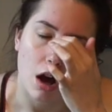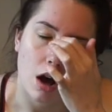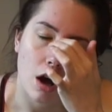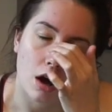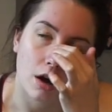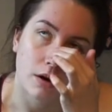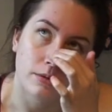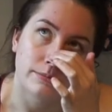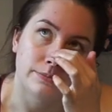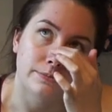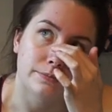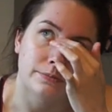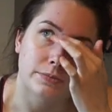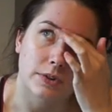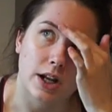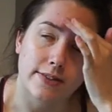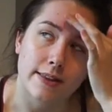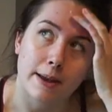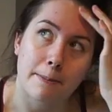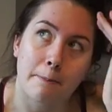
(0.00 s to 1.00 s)
And
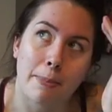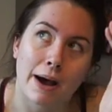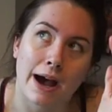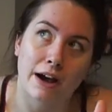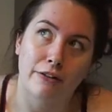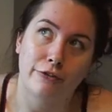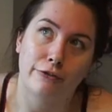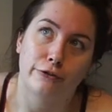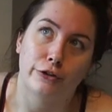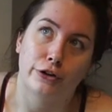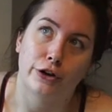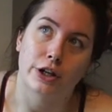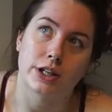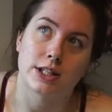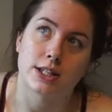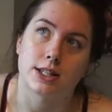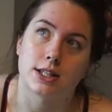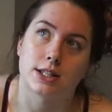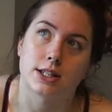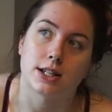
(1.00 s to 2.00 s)
then Pathfoot
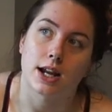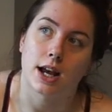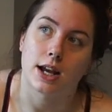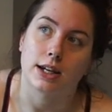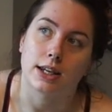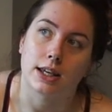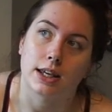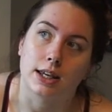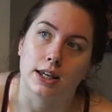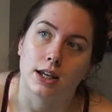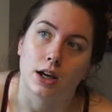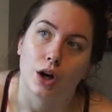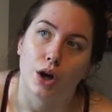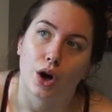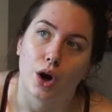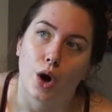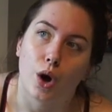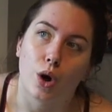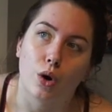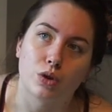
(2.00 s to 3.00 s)
is the slightly
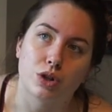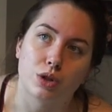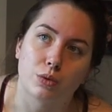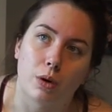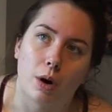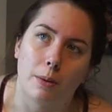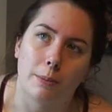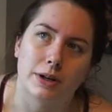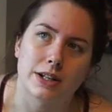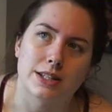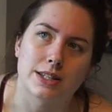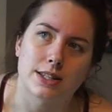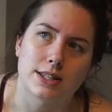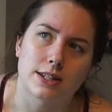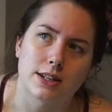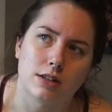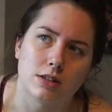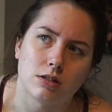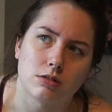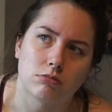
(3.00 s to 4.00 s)
older one, but it's
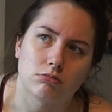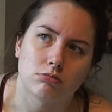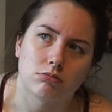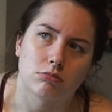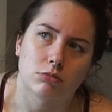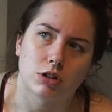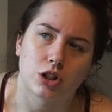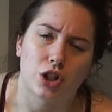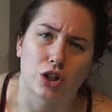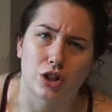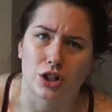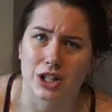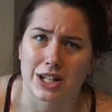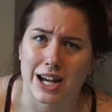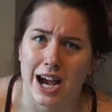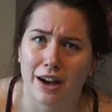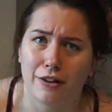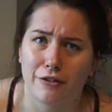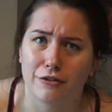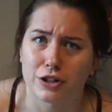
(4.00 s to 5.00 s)
still looked
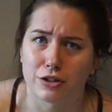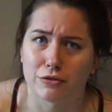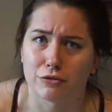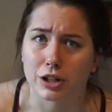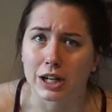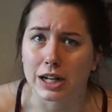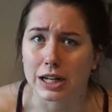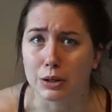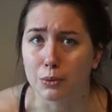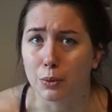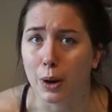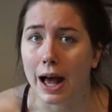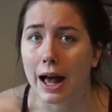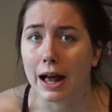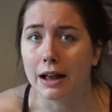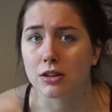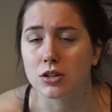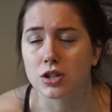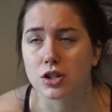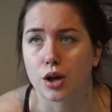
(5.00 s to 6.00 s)
after really
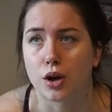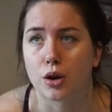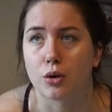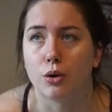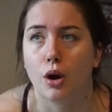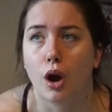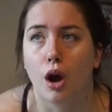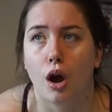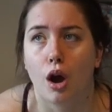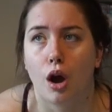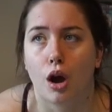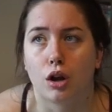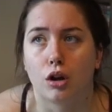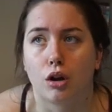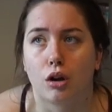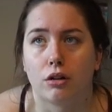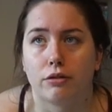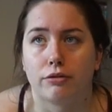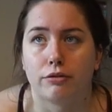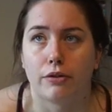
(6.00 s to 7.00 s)
well. So a
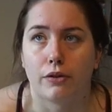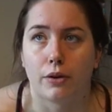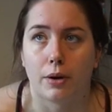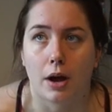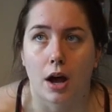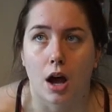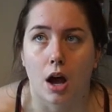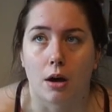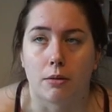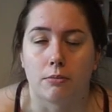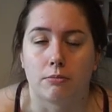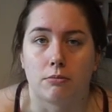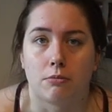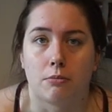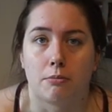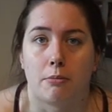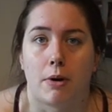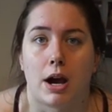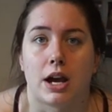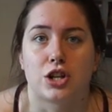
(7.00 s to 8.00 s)
lot
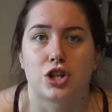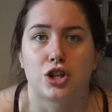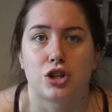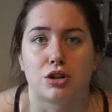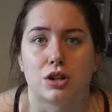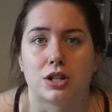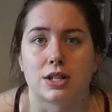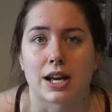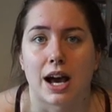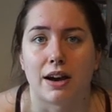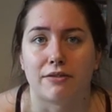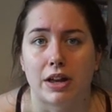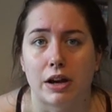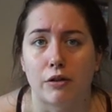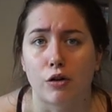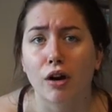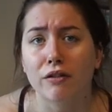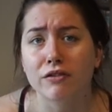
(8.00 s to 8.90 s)
of my tutors have their